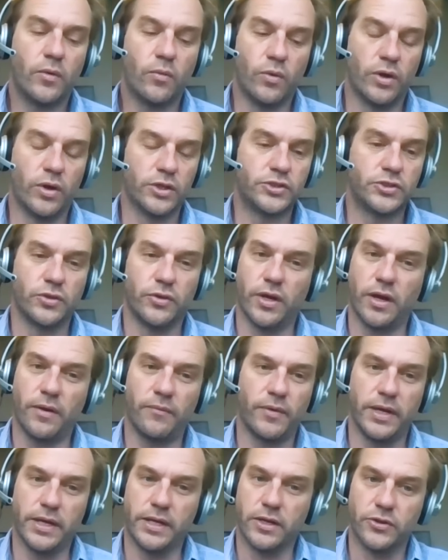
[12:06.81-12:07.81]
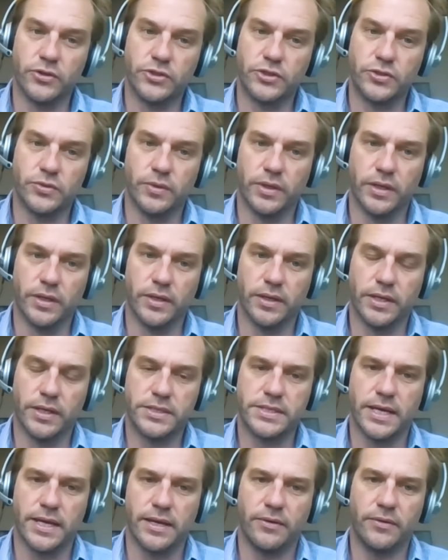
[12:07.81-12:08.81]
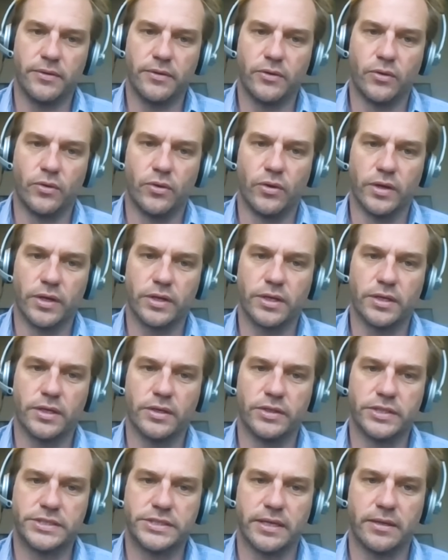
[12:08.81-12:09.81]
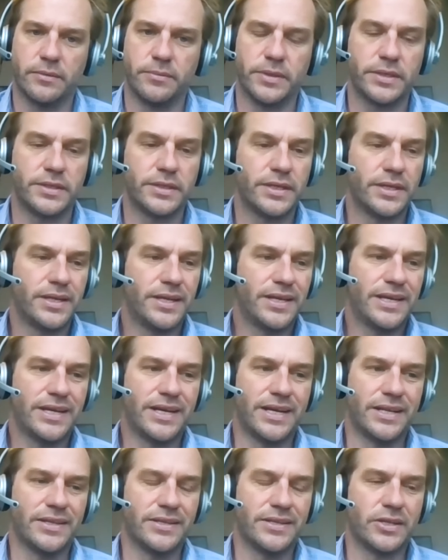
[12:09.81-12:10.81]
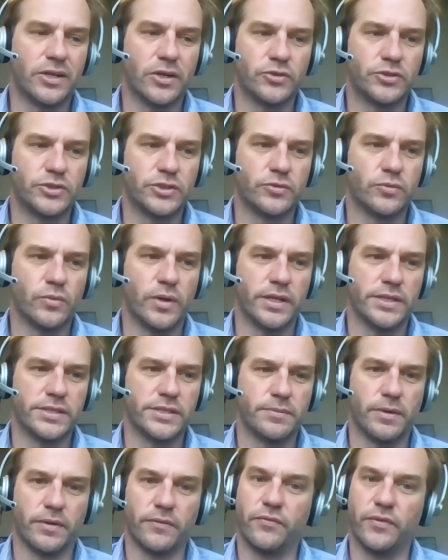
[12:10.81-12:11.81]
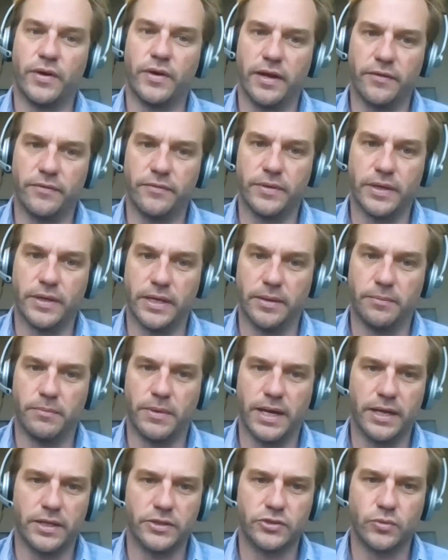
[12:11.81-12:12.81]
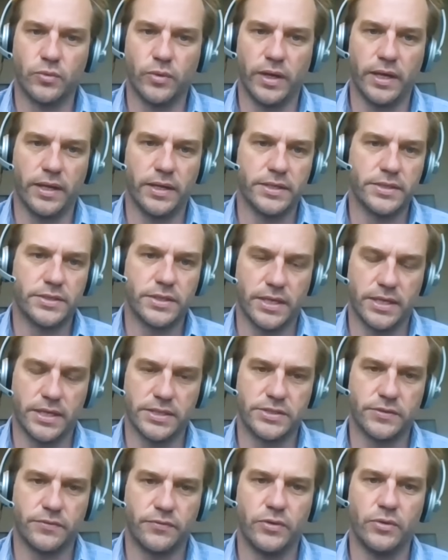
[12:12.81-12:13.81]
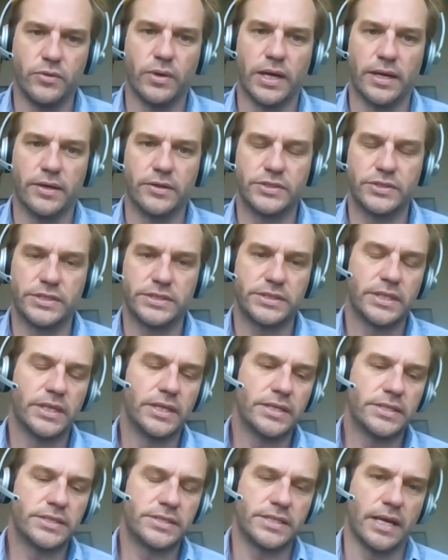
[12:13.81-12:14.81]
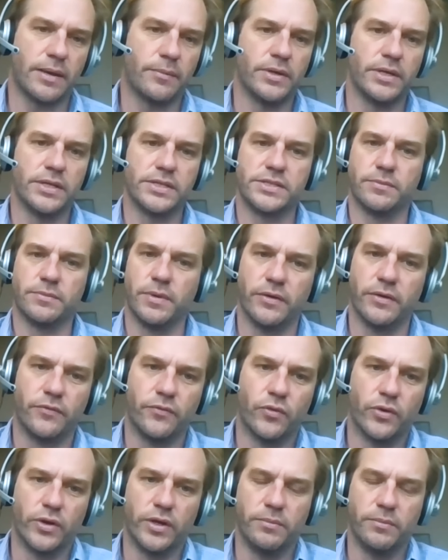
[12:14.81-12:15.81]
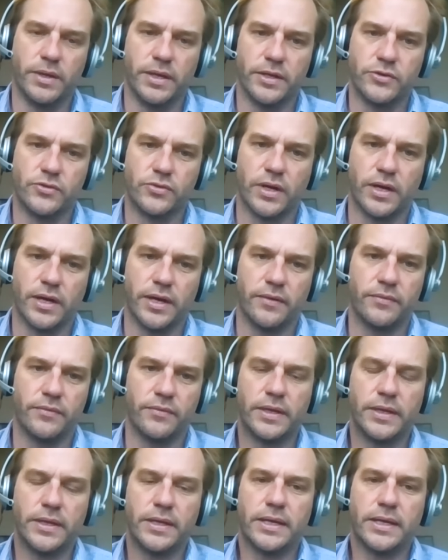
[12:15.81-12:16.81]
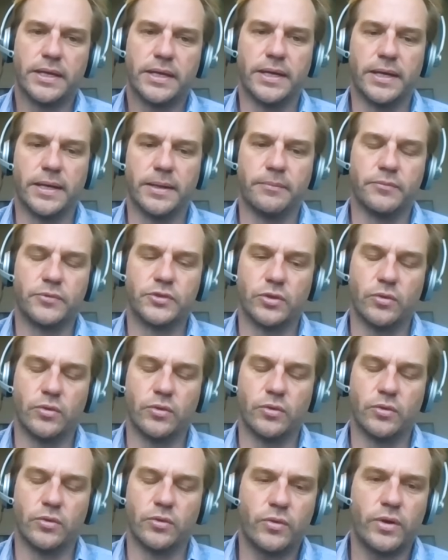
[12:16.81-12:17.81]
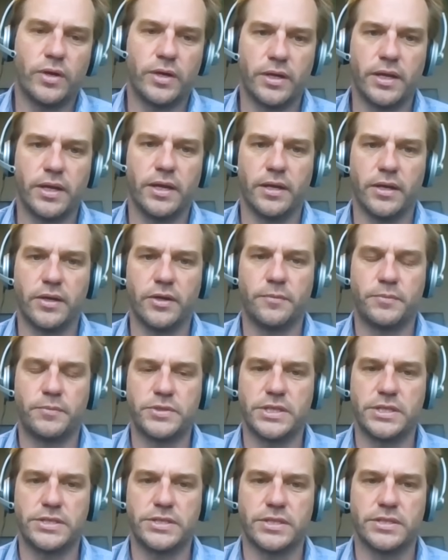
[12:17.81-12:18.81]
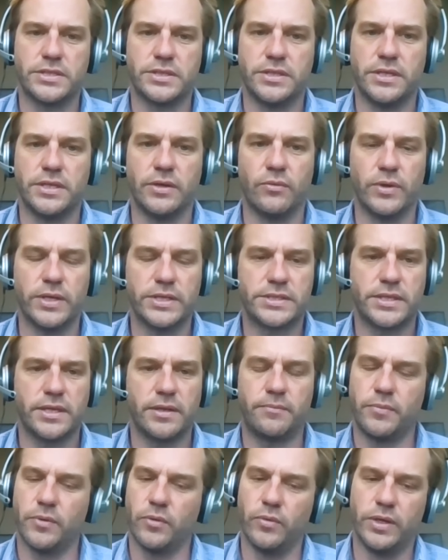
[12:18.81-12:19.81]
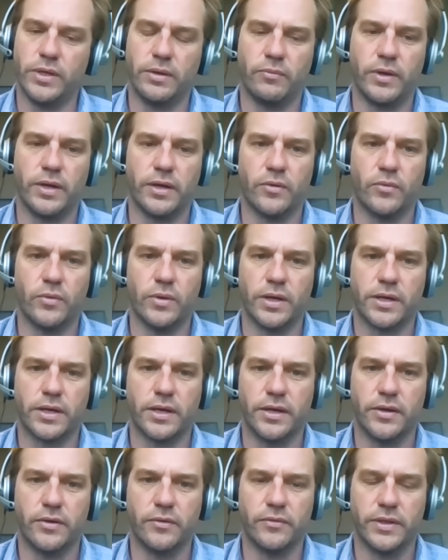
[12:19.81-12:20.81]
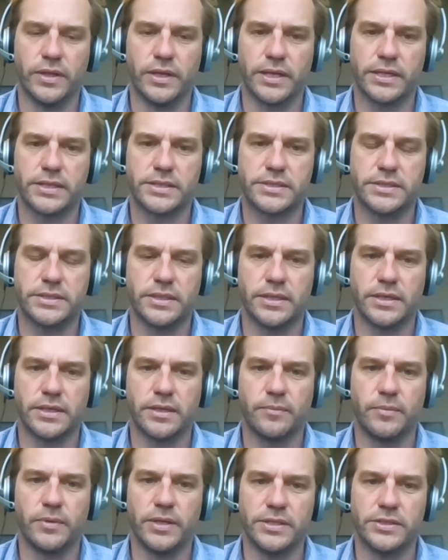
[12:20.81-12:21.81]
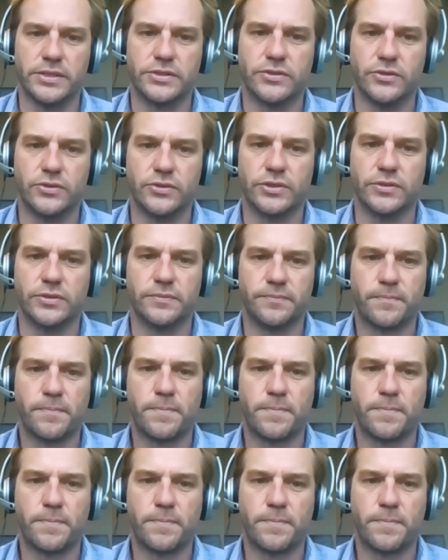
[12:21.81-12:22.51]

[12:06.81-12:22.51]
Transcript: We're also not very close to a, a town or a, a settlement. Uh, the closest one is about five uh, miles away, and it's and it's a few houses. Salmon is about a forty minute drive, um, so we're we're in a, in a good position to de-risk it, but we we got to work hard over the next uh, couple of years to do so.